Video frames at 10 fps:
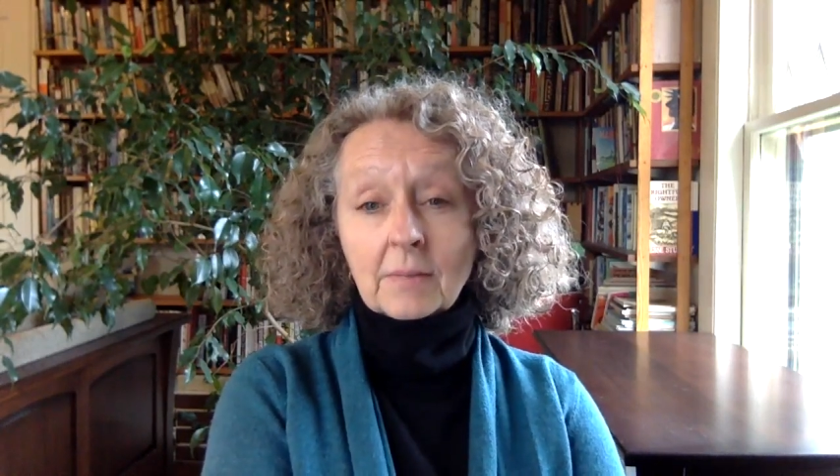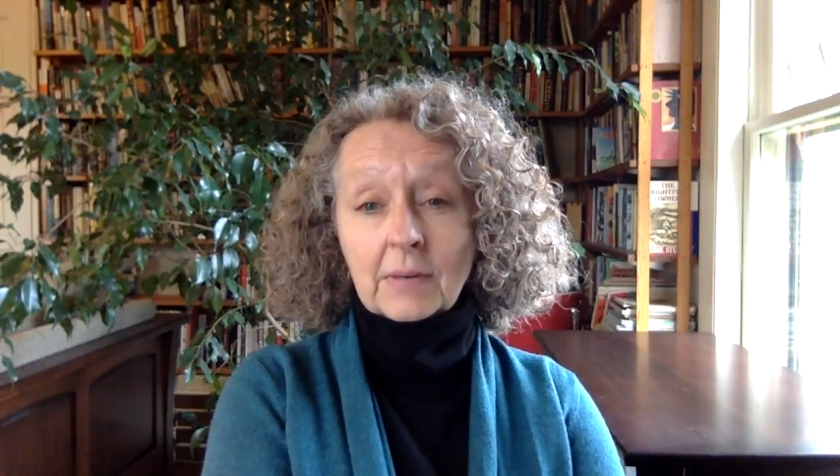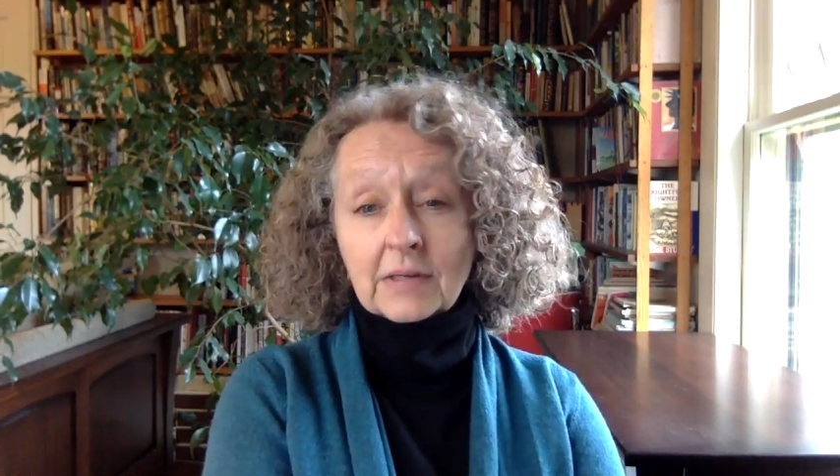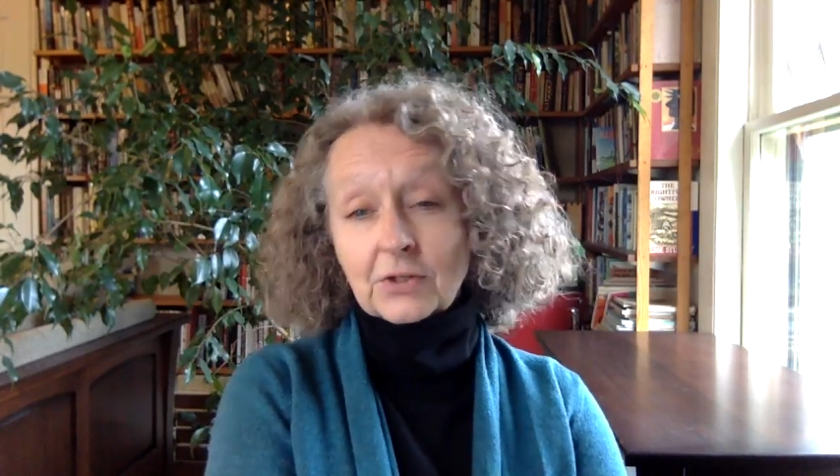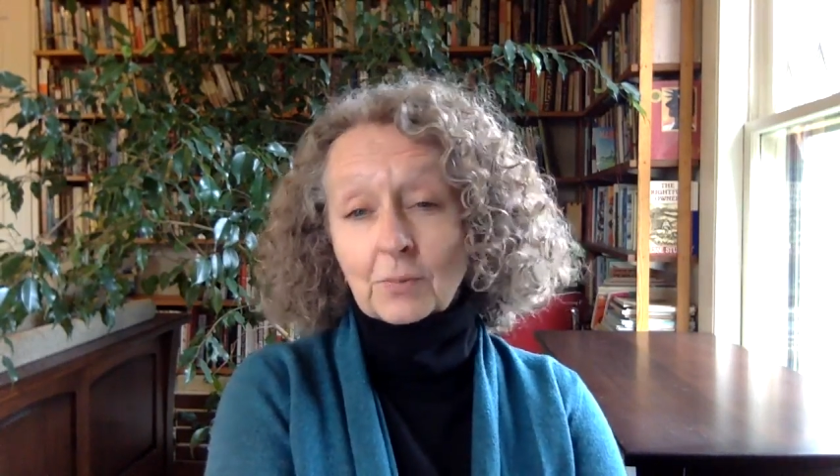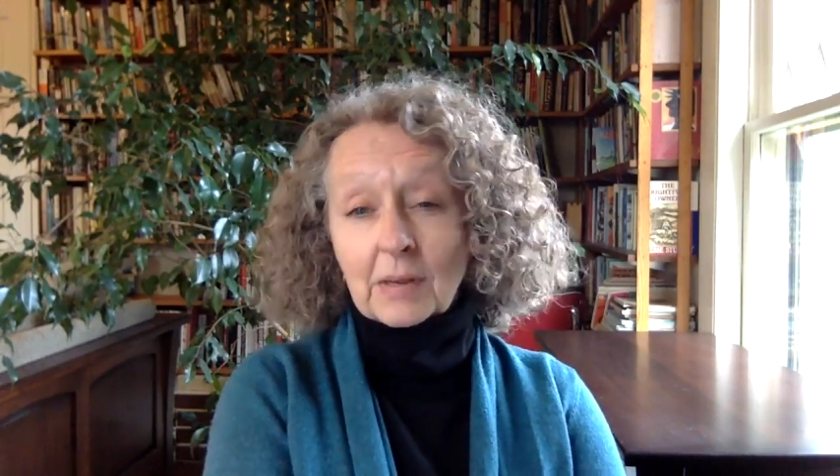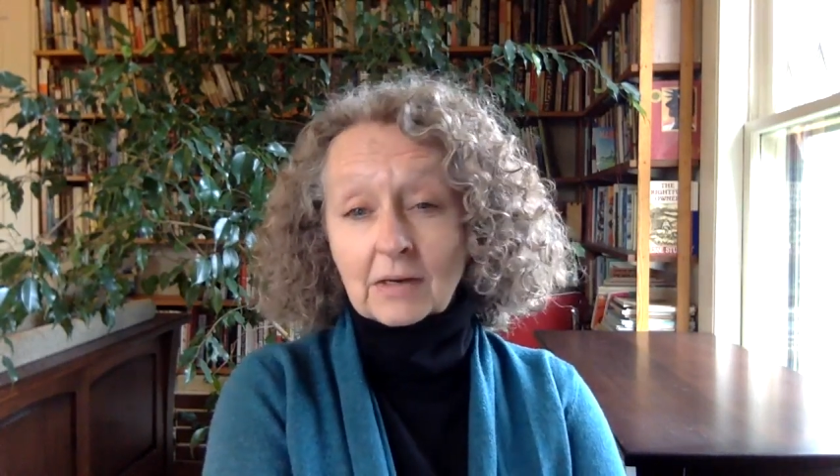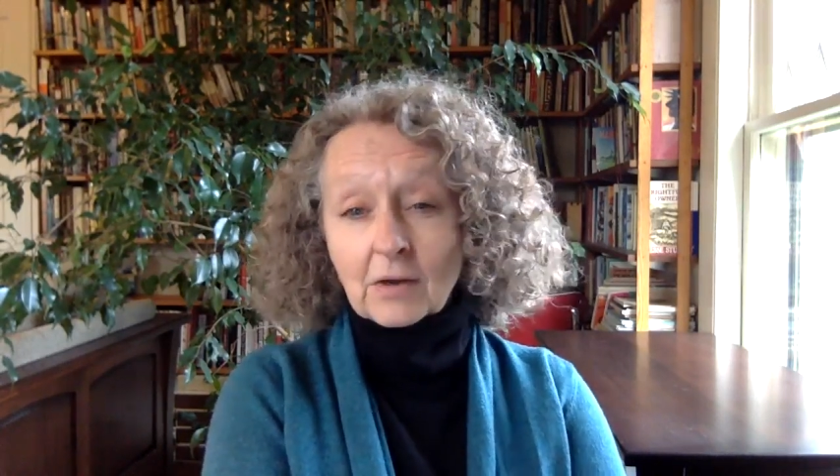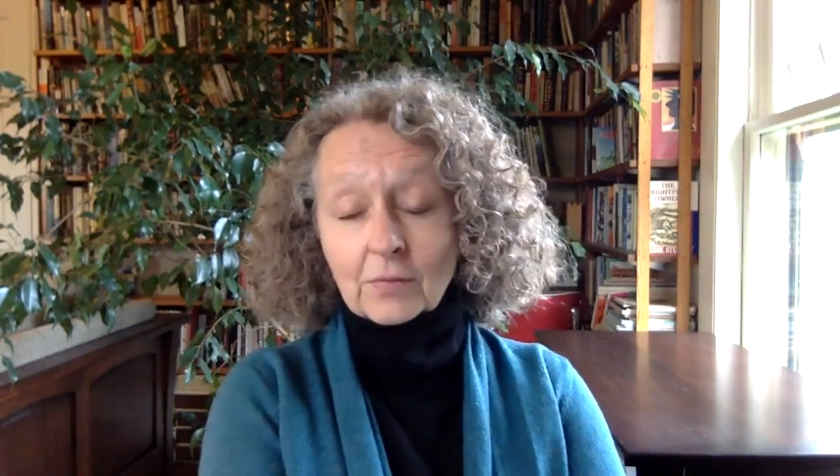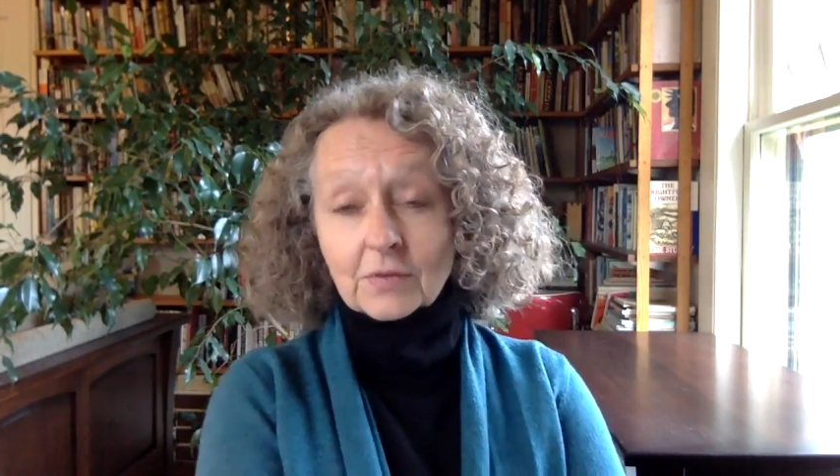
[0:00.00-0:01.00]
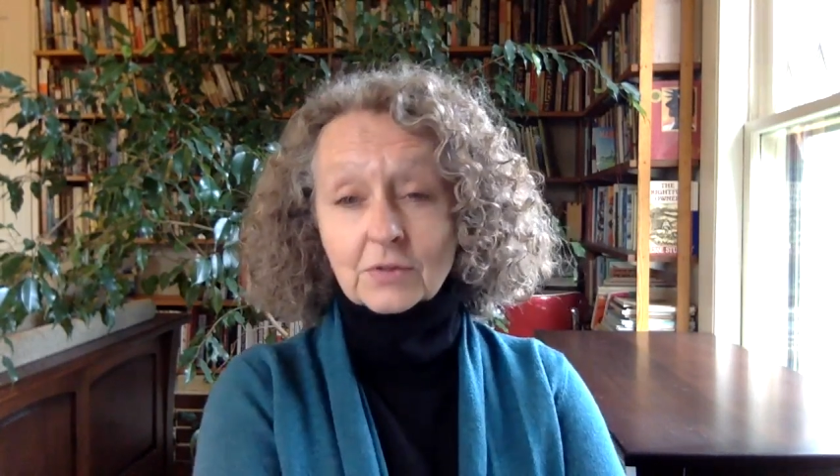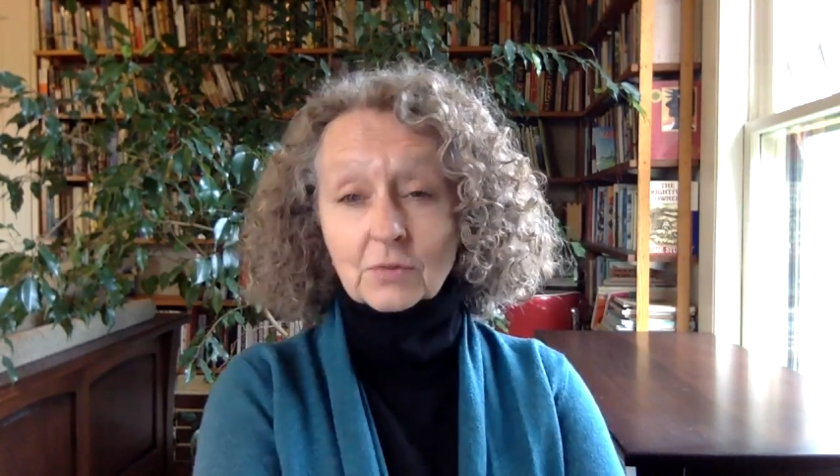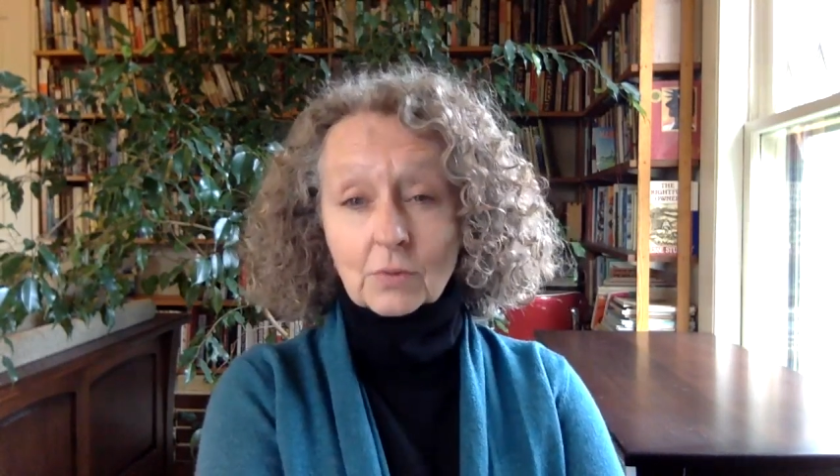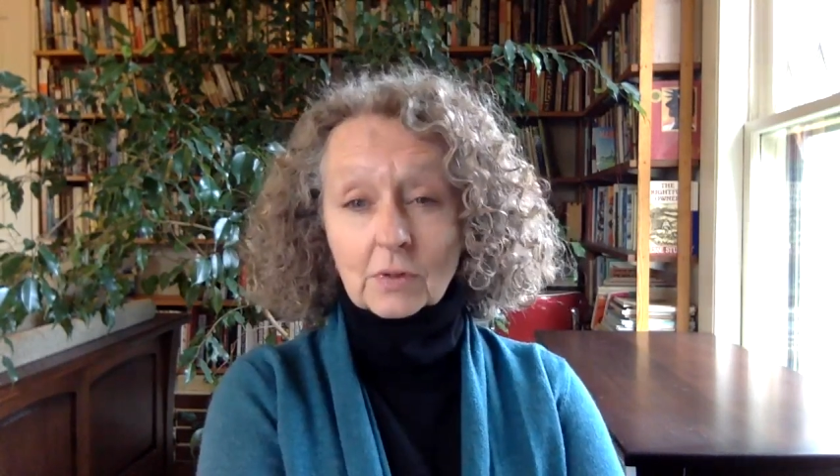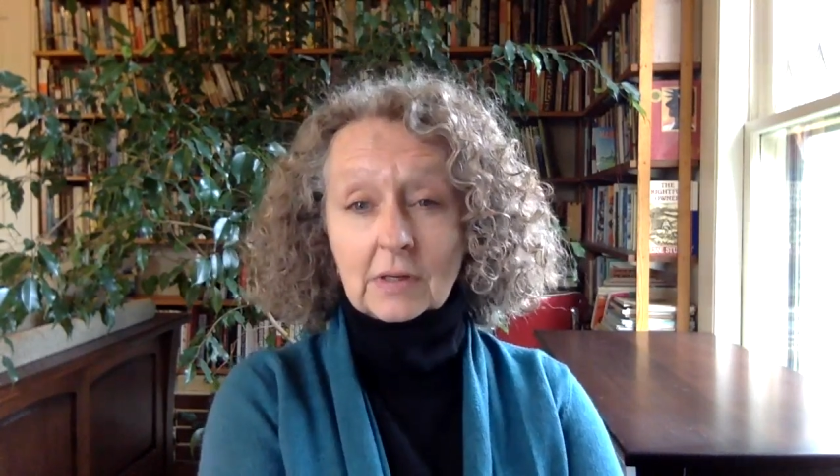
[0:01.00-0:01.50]
But as you may know in the
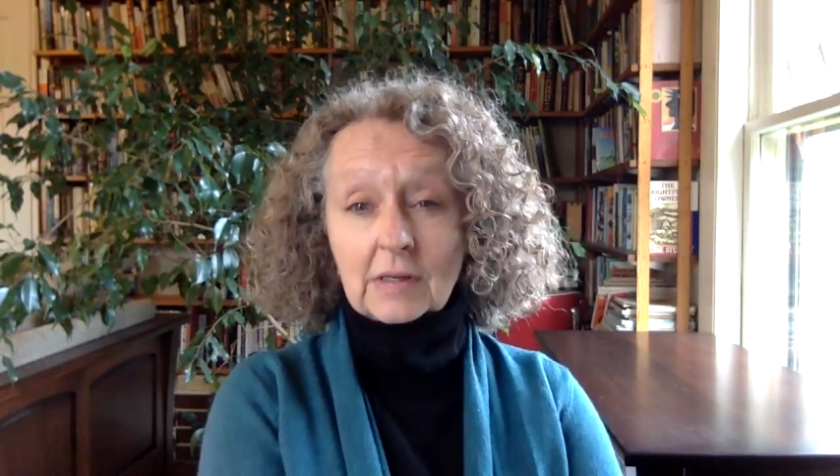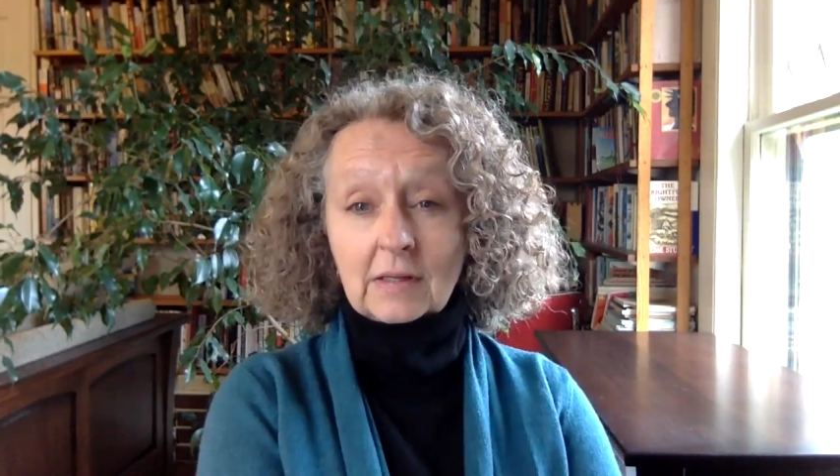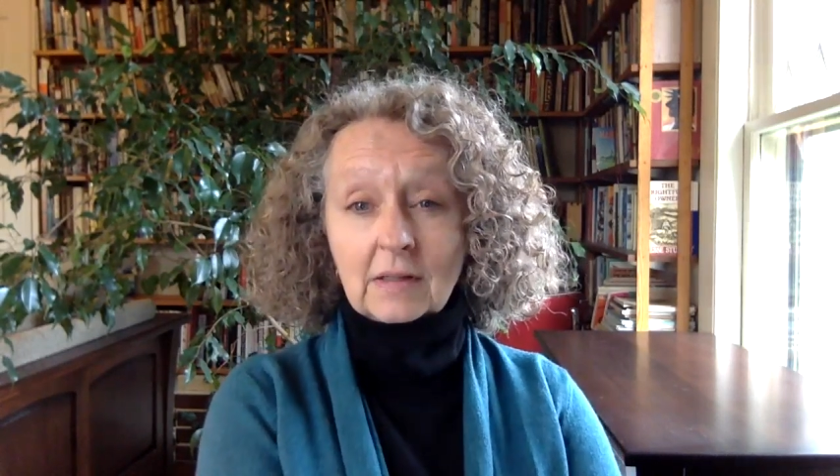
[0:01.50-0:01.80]
story,